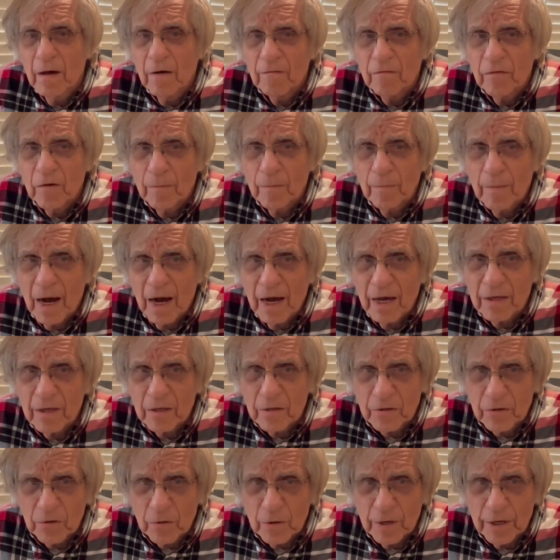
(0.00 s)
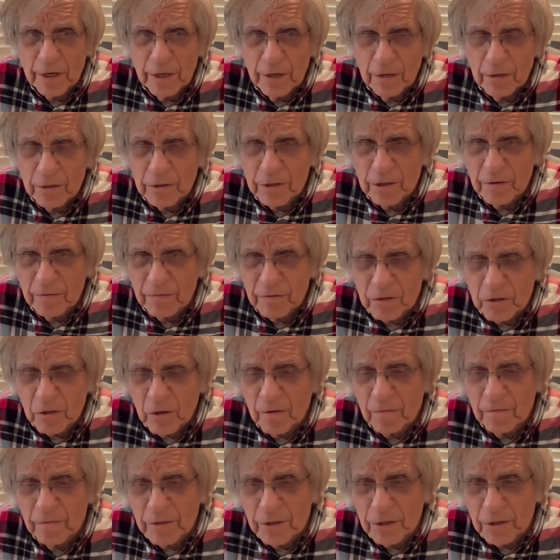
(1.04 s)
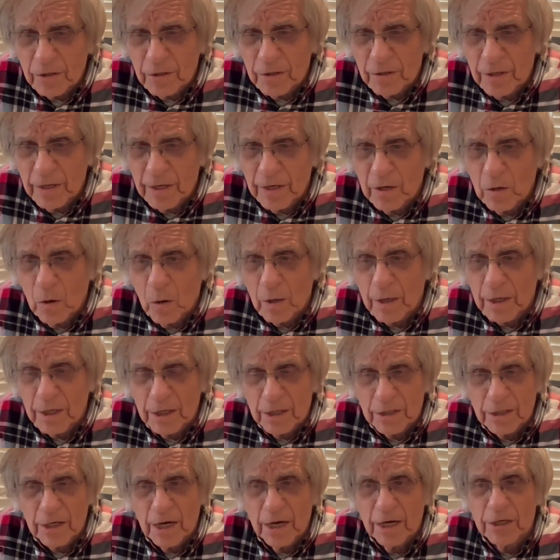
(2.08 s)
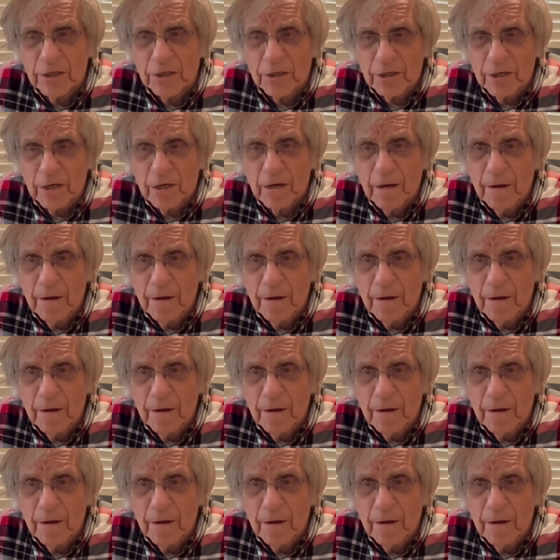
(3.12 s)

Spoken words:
for my 30 years of service to the organization.